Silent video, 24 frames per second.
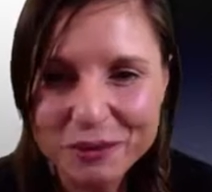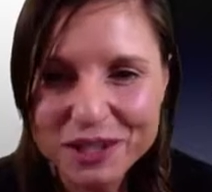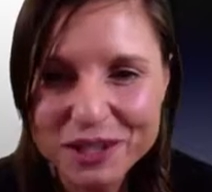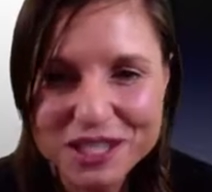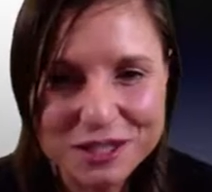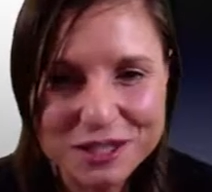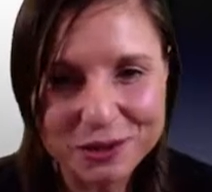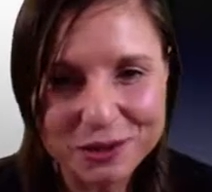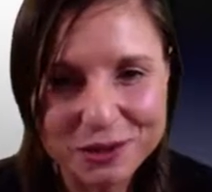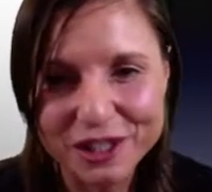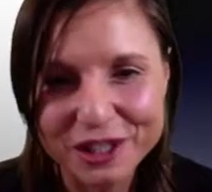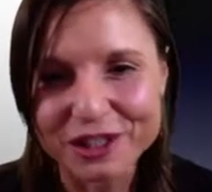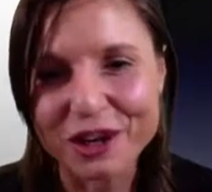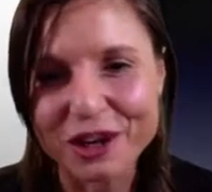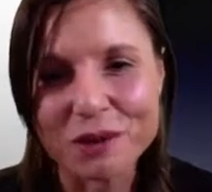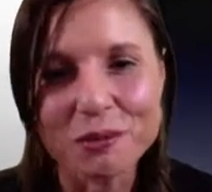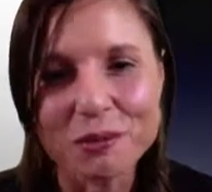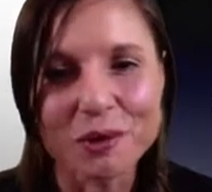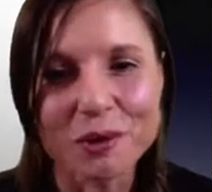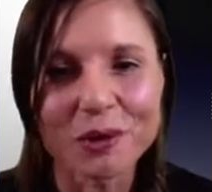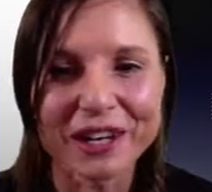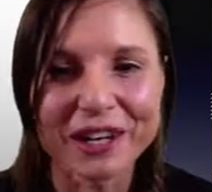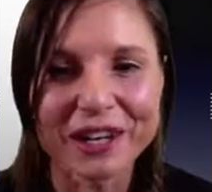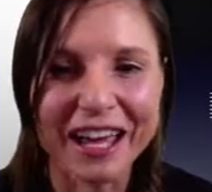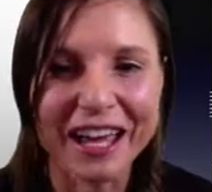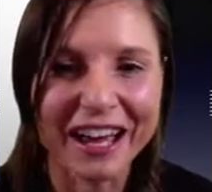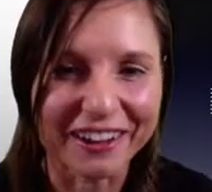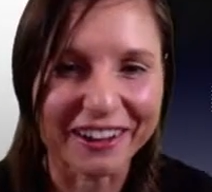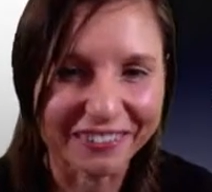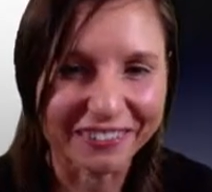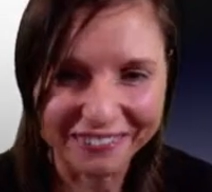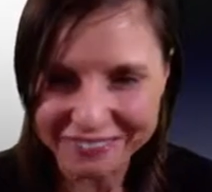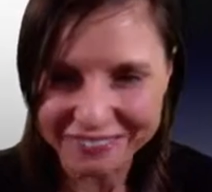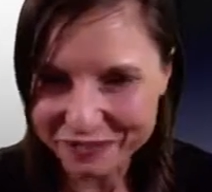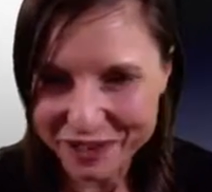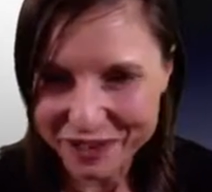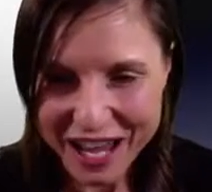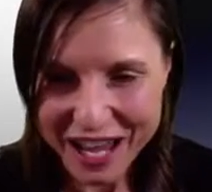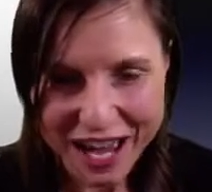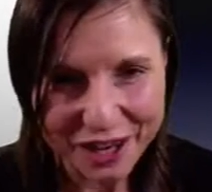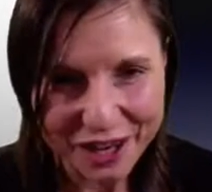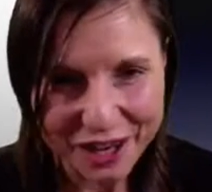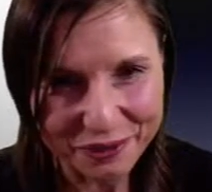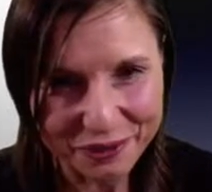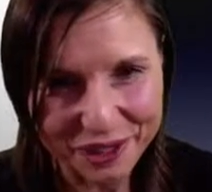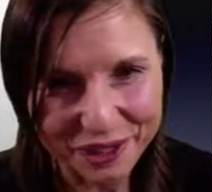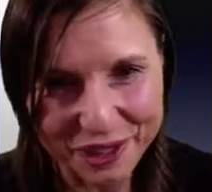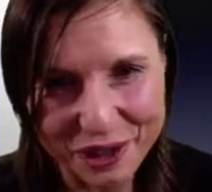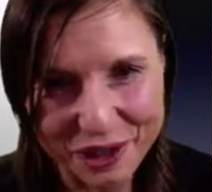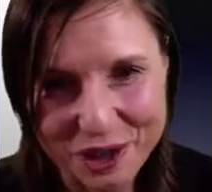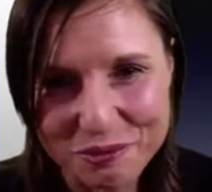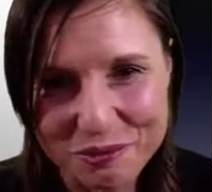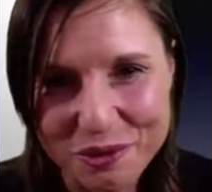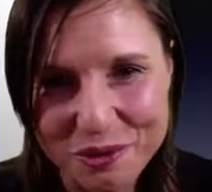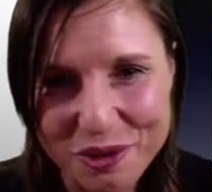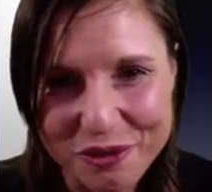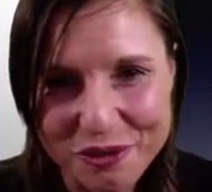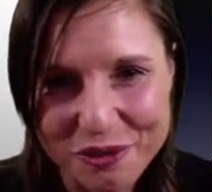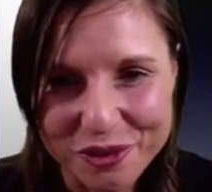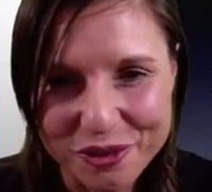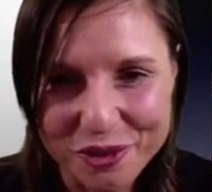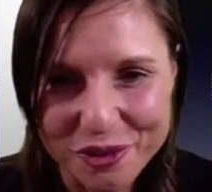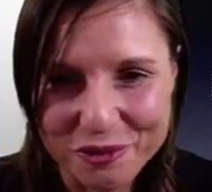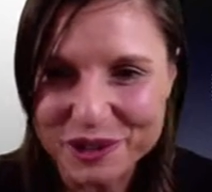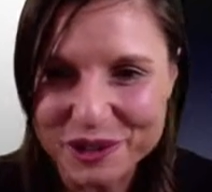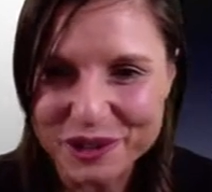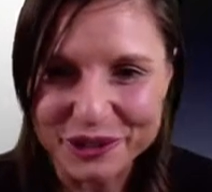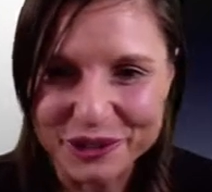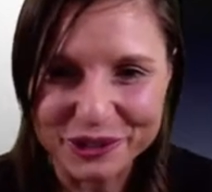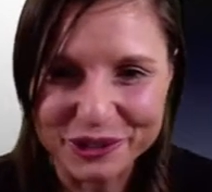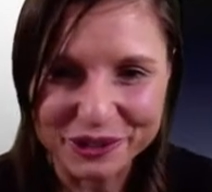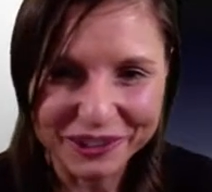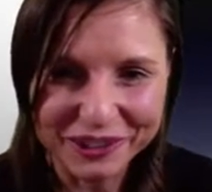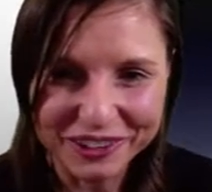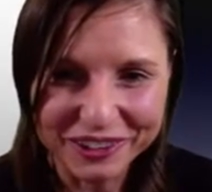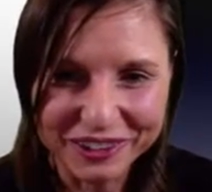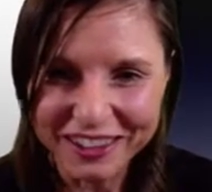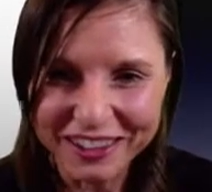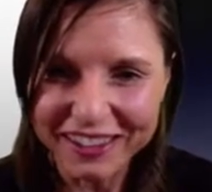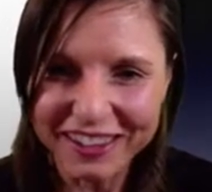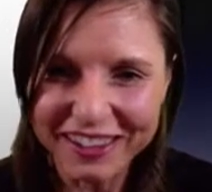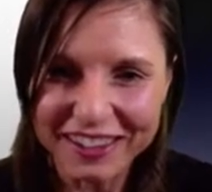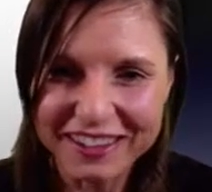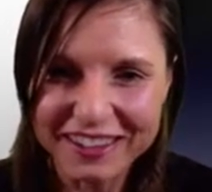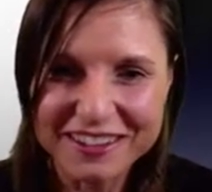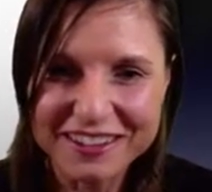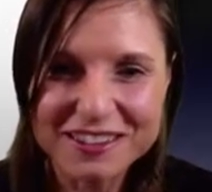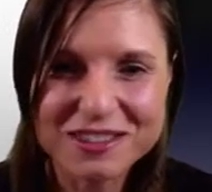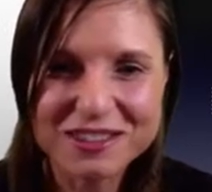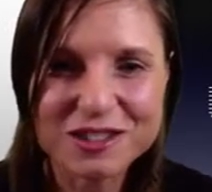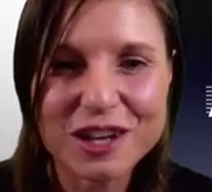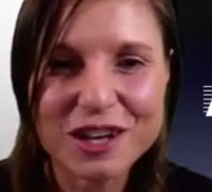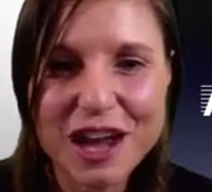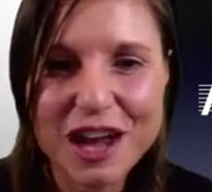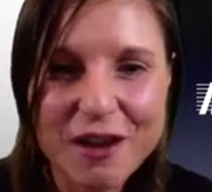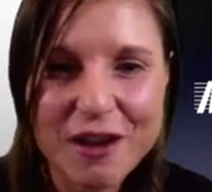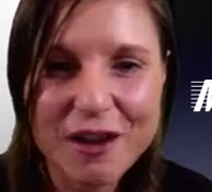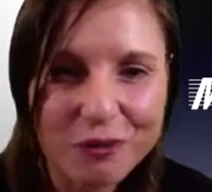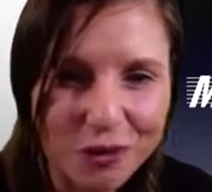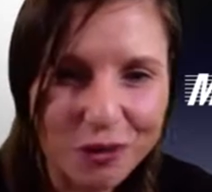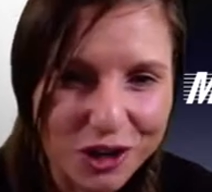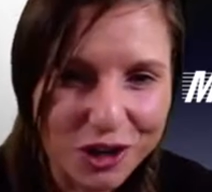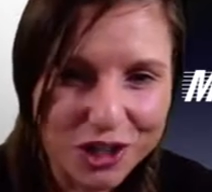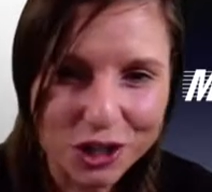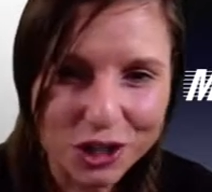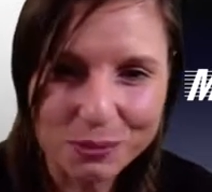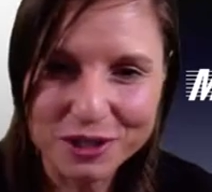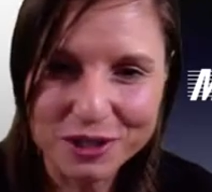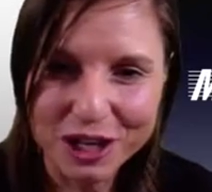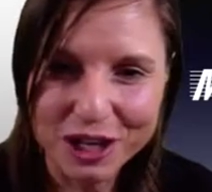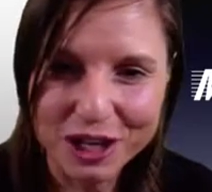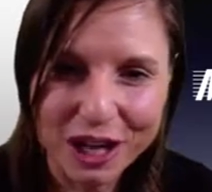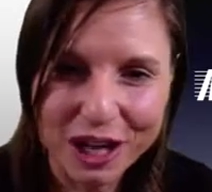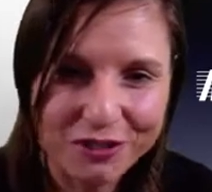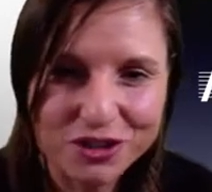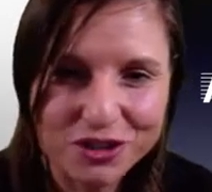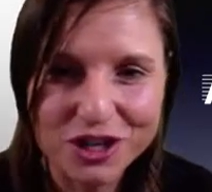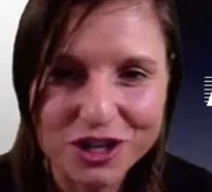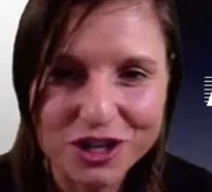we just want to know more now. How do we learn more from you? Do you have workshops and live